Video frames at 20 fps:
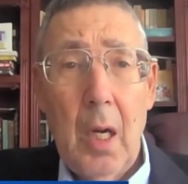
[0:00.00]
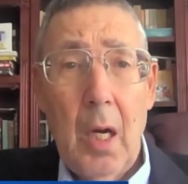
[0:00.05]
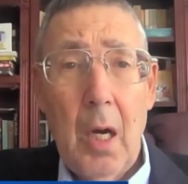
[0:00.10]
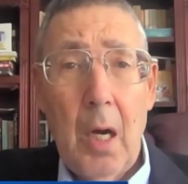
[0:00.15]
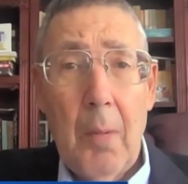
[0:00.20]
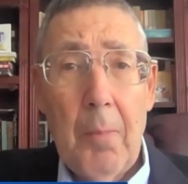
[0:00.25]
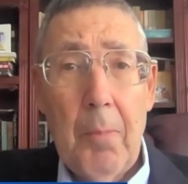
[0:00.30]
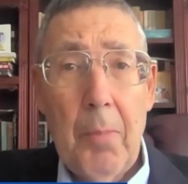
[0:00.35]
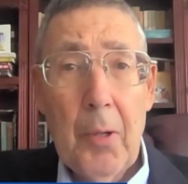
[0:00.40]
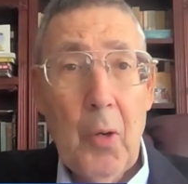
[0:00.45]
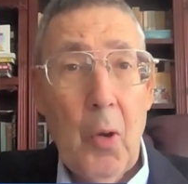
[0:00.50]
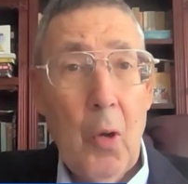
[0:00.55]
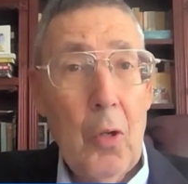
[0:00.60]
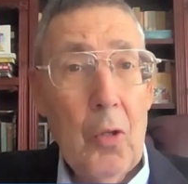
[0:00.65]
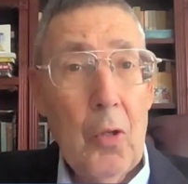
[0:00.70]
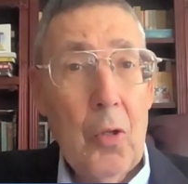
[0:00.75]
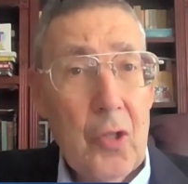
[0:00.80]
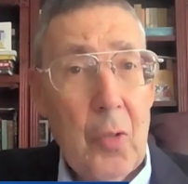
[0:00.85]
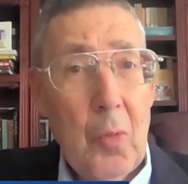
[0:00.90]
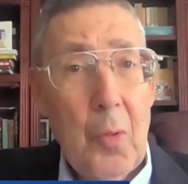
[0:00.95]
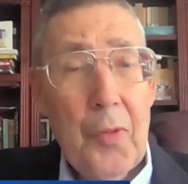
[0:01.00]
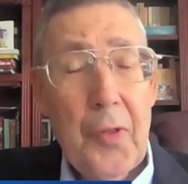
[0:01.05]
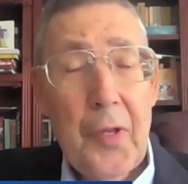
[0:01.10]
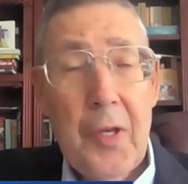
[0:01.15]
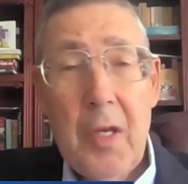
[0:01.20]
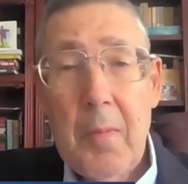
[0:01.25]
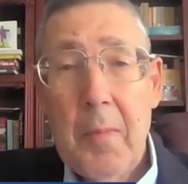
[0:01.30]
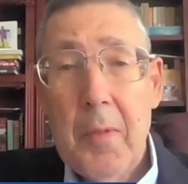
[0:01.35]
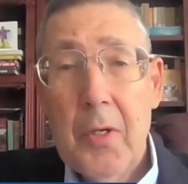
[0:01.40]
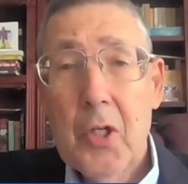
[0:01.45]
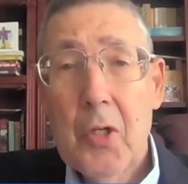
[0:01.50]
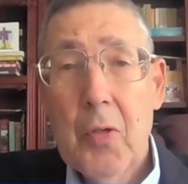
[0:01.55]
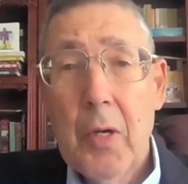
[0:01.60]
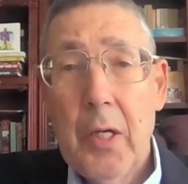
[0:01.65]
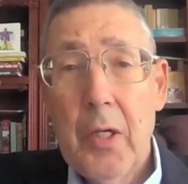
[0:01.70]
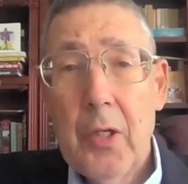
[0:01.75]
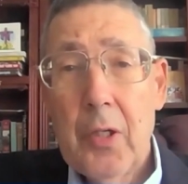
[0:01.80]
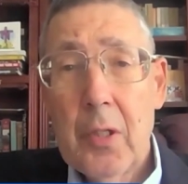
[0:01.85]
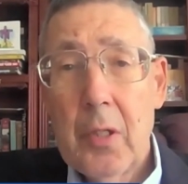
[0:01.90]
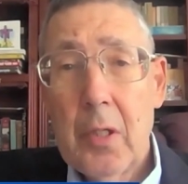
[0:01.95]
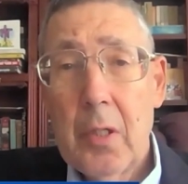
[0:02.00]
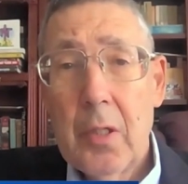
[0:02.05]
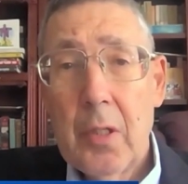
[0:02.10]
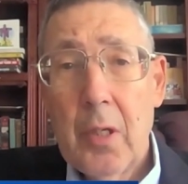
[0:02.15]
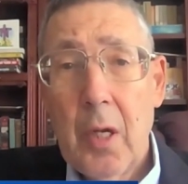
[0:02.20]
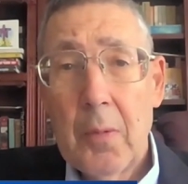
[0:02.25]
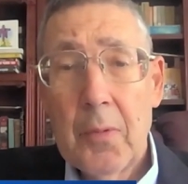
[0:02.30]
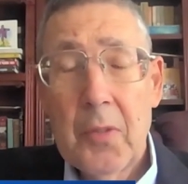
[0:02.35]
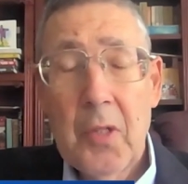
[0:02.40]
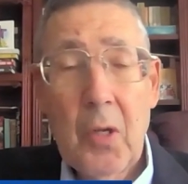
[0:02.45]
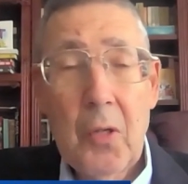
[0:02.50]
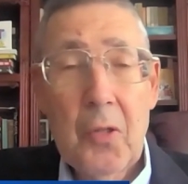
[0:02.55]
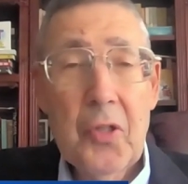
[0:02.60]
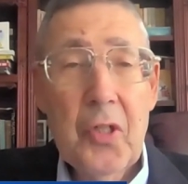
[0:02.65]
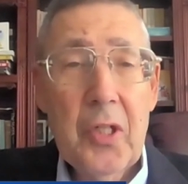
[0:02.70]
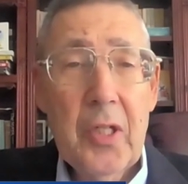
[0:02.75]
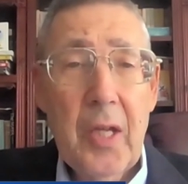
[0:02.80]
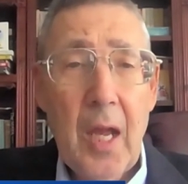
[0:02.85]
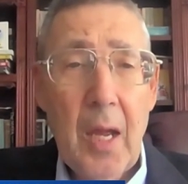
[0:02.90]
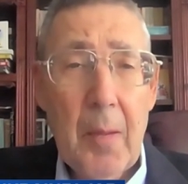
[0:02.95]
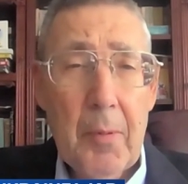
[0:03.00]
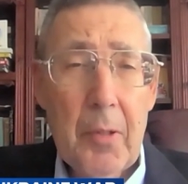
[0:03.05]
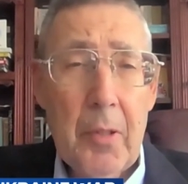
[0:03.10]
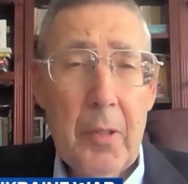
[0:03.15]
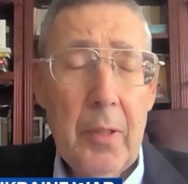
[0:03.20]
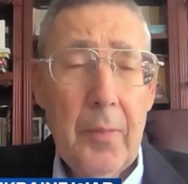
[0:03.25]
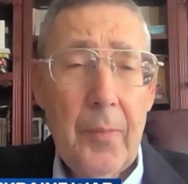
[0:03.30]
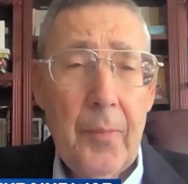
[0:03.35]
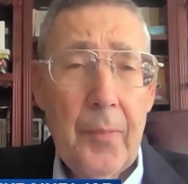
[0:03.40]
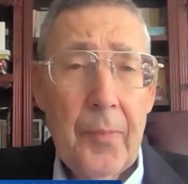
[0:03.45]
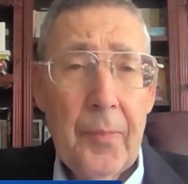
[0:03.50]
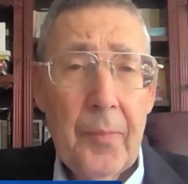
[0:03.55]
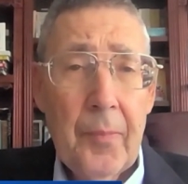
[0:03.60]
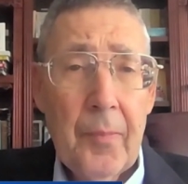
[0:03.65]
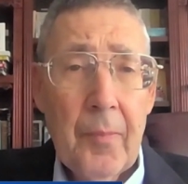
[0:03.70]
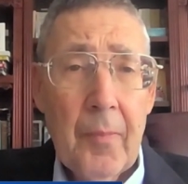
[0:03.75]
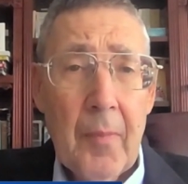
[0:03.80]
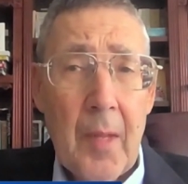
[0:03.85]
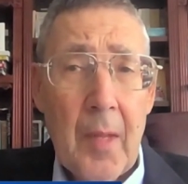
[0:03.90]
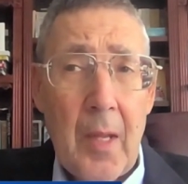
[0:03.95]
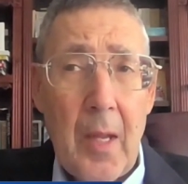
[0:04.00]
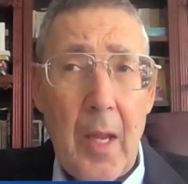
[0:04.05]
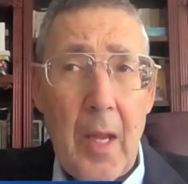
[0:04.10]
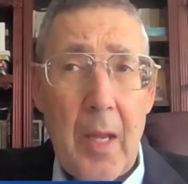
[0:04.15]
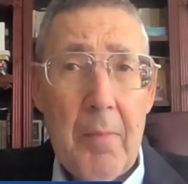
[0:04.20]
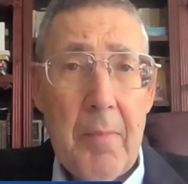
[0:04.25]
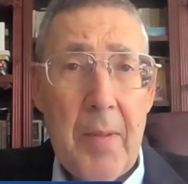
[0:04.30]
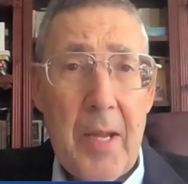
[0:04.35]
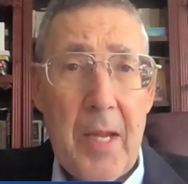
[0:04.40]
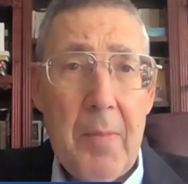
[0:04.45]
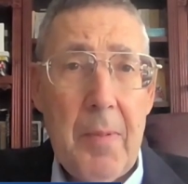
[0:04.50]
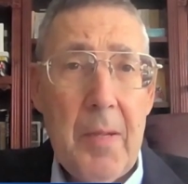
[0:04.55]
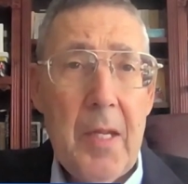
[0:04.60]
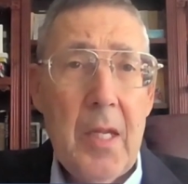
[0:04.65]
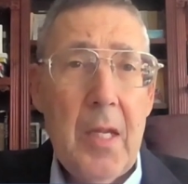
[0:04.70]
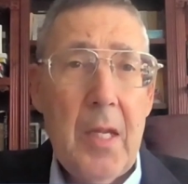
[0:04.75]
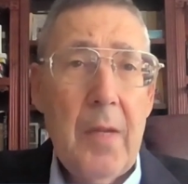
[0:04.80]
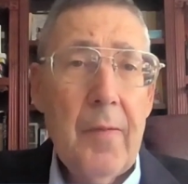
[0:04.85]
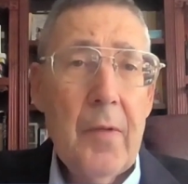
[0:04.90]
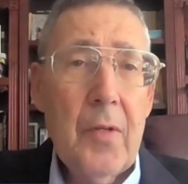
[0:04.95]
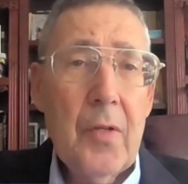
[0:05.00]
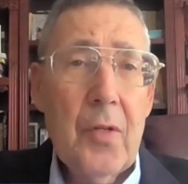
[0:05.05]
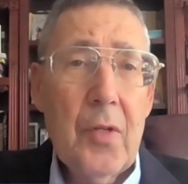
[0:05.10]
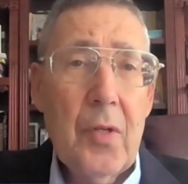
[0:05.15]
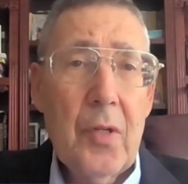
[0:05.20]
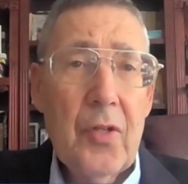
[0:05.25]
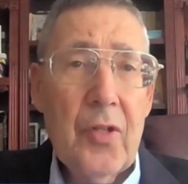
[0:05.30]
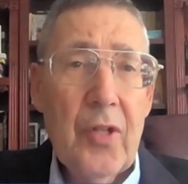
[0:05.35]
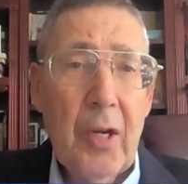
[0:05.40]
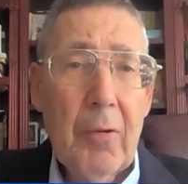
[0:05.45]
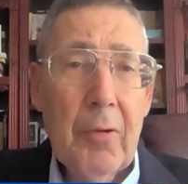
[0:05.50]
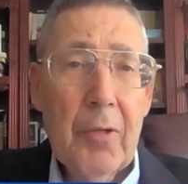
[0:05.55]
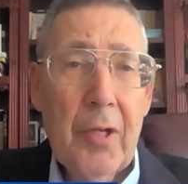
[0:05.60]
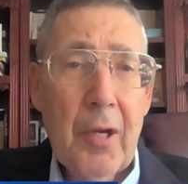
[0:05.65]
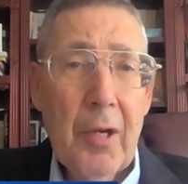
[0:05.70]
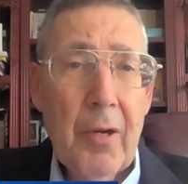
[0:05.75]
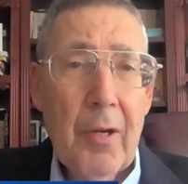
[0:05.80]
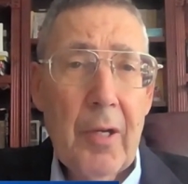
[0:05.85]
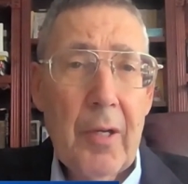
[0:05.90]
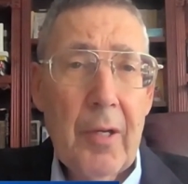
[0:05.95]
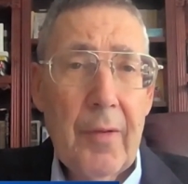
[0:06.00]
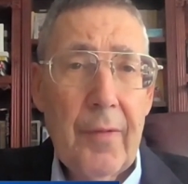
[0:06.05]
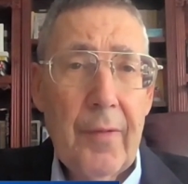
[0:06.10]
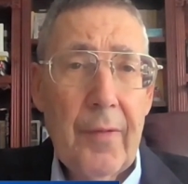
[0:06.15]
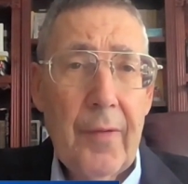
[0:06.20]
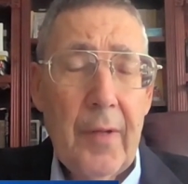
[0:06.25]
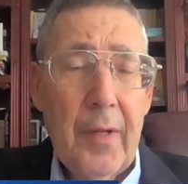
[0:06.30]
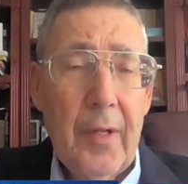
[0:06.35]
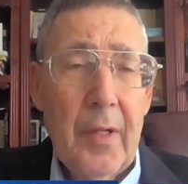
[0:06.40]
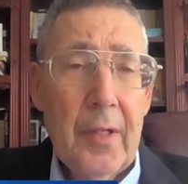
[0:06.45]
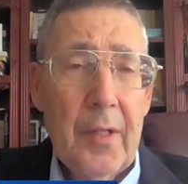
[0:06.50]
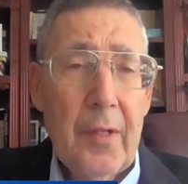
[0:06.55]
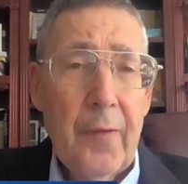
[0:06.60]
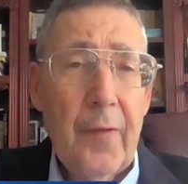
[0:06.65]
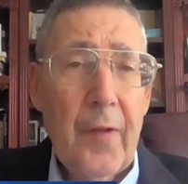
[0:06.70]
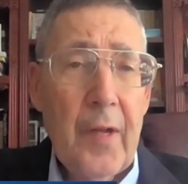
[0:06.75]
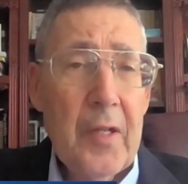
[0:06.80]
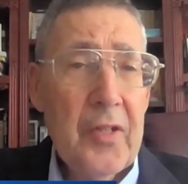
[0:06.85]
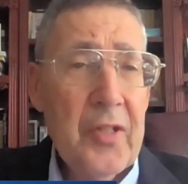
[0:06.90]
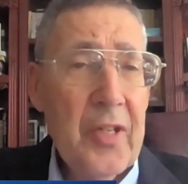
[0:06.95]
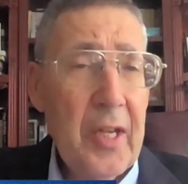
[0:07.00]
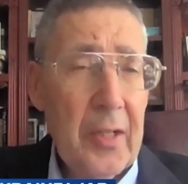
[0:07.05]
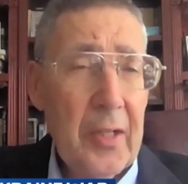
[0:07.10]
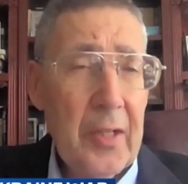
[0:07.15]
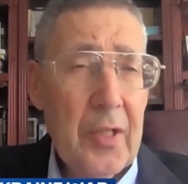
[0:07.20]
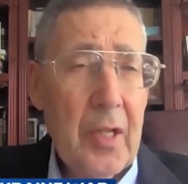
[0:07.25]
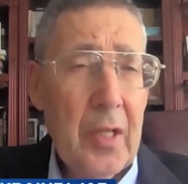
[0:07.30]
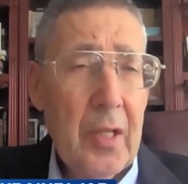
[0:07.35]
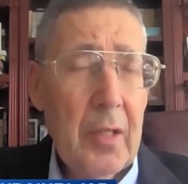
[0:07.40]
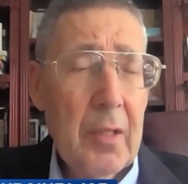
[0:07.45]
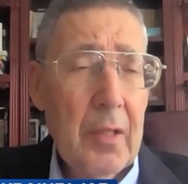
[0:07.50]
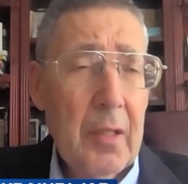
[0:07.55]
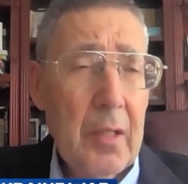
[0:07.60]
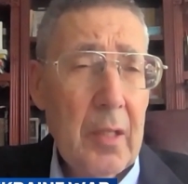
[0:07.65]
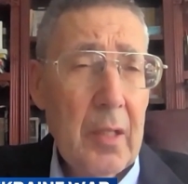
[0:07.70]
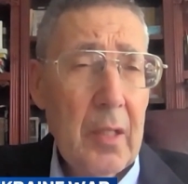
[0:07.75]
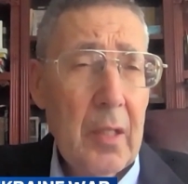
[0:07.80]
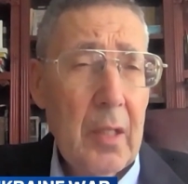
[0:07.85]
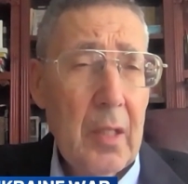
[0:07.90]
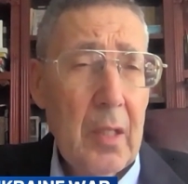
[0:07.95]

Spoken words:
But also within the administration, Tulsi Gabbard, and maybe even Secretary of Defense Hegseth,